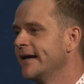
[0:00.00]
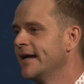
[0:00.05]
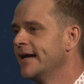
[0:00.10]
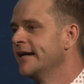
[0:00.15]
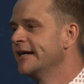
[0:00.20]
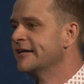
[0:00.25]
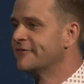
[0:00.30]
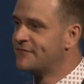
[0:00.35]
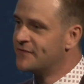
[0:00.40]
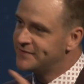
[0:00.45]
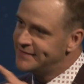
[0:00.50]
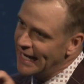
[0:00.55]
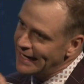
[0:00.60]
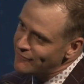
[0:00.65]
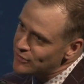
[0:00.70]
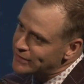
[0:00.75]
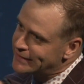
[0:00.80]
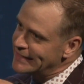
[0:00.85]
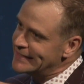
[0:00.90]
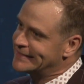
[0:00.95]
If the devil
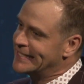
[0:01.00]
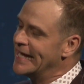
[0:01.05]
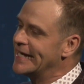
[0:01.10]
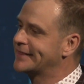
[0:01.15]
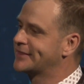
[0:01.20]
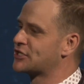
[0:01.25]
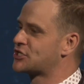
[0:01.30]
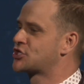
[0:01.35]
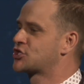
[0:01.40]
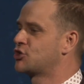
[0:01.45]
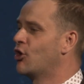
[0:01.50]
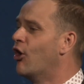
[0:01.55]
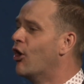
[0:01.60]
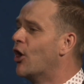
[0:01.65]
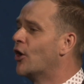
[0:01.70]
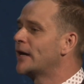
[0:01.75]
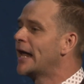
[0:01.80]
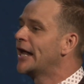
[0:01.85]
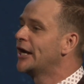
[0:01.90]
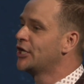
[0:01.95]
can take the sword
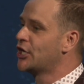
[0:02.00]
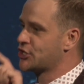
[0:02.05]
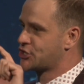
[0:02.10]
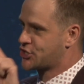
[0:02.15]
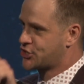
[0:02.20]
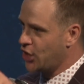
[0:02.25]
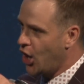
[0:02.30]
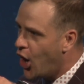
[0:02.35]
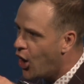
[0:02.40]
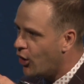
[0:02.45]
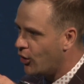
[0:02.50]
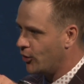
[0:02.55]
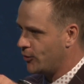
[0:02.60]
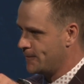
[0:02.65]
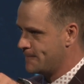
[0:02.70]
out of your soul,